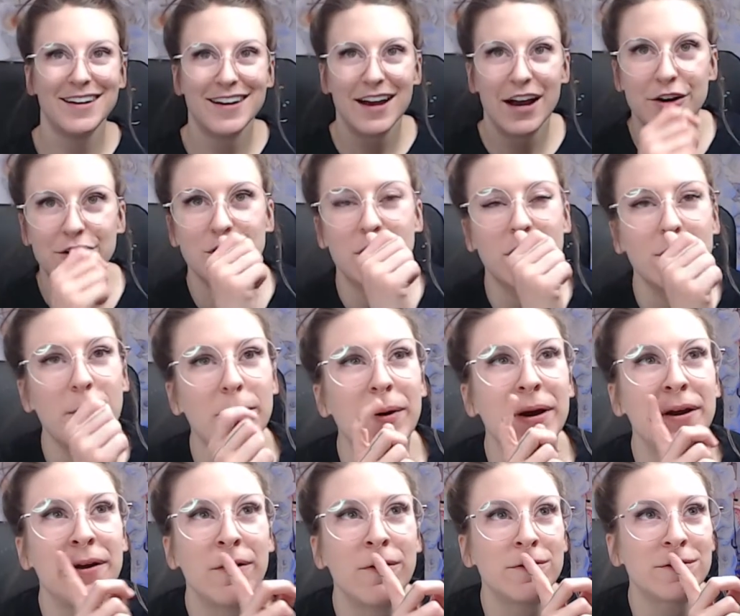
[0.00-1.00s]
And you're talking about
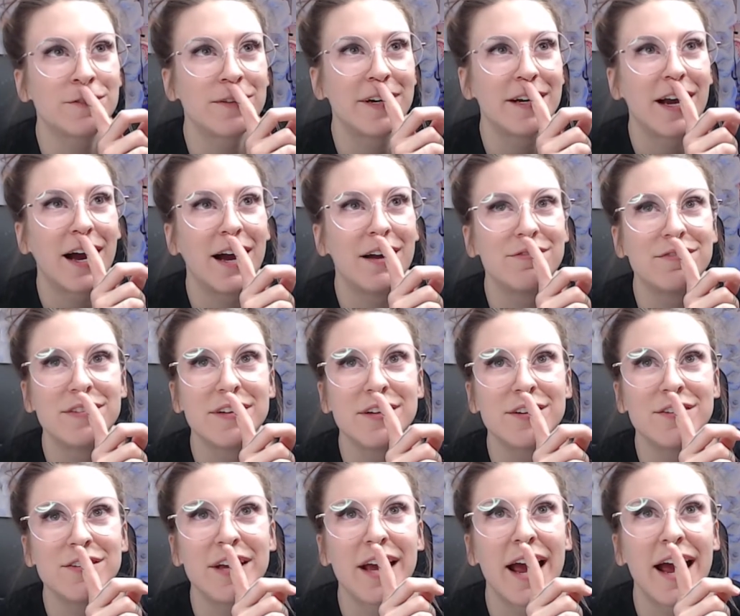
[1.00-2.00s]
my nose ring. I've
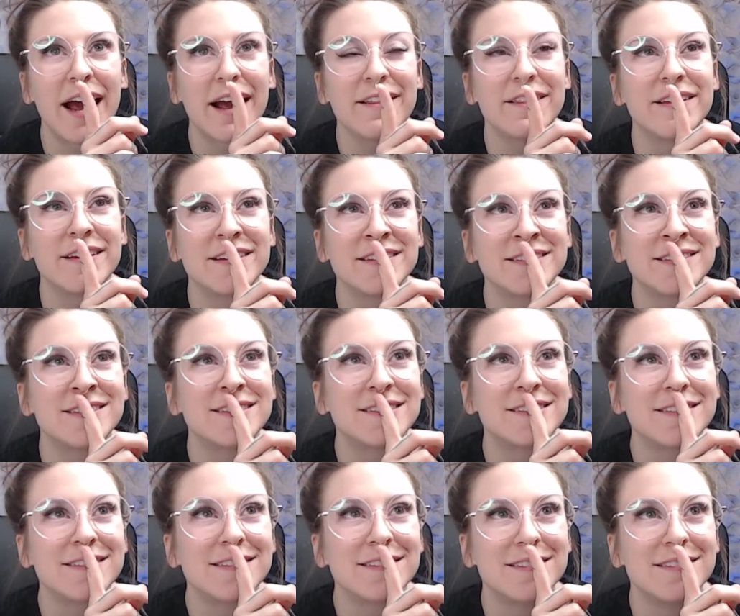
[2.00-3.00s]
literally had
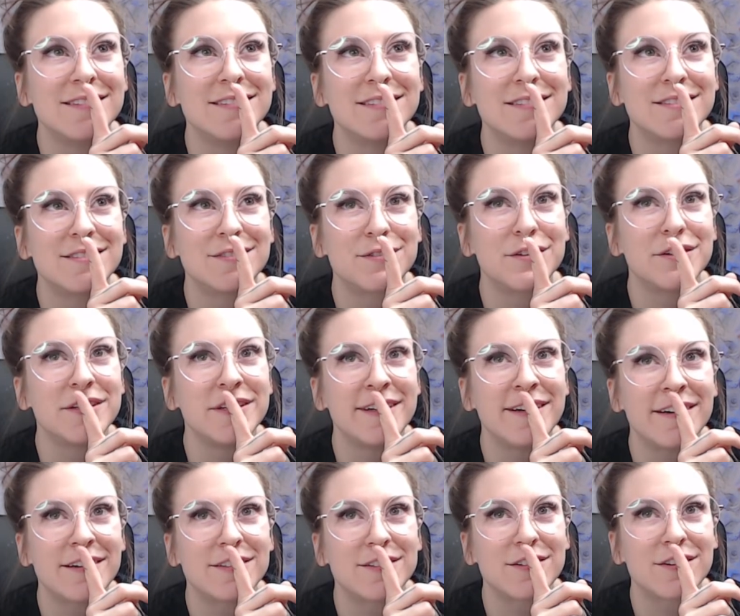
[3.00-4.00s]
this for
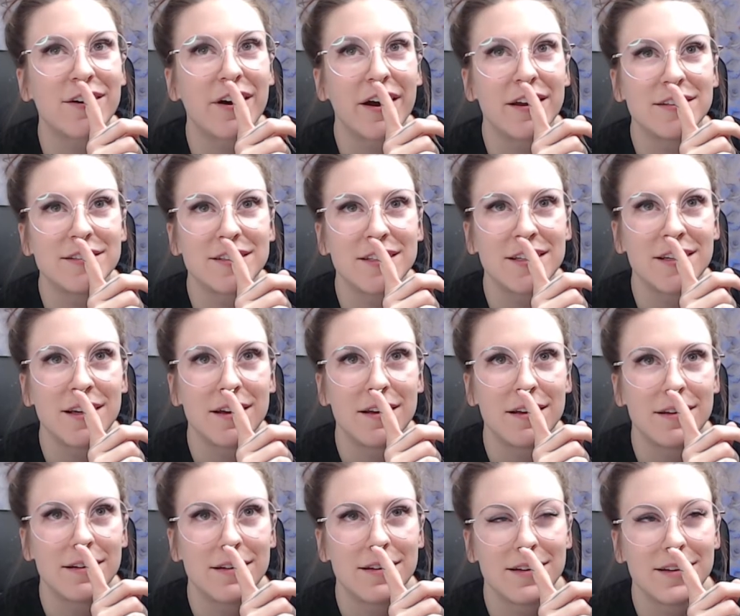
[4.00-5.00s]
years. Crazy.
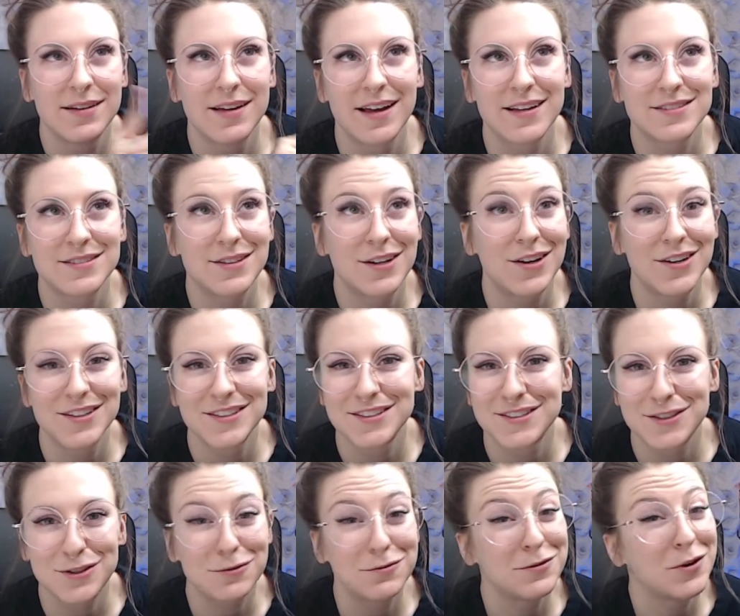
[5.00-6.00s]
As long
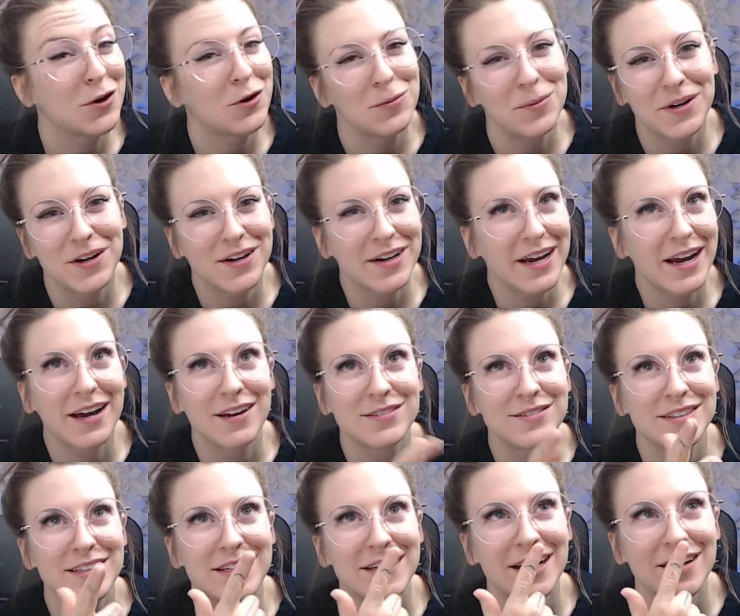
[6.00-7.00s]
as you've known me on
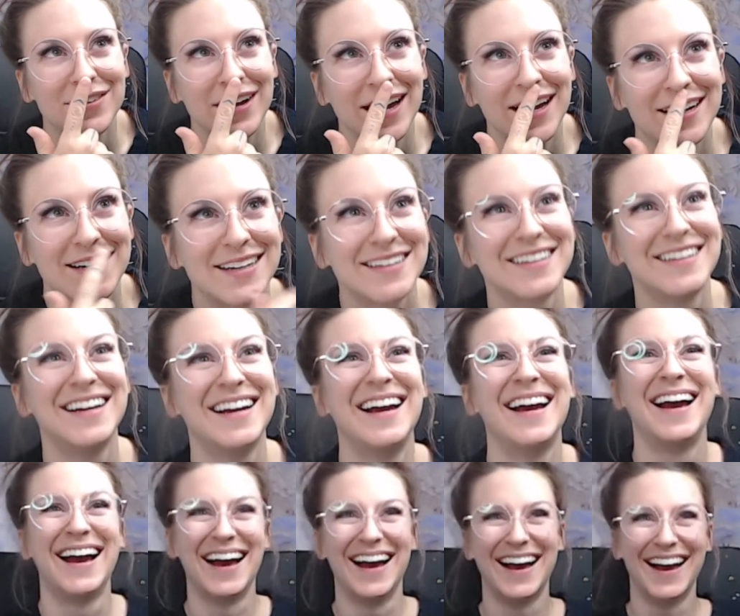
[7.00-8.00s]
caffeine, I've had
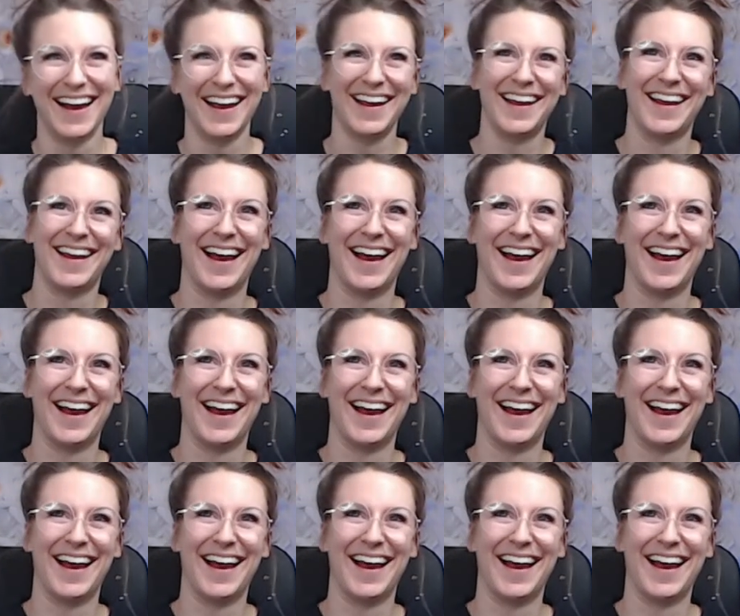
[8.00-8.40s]
it.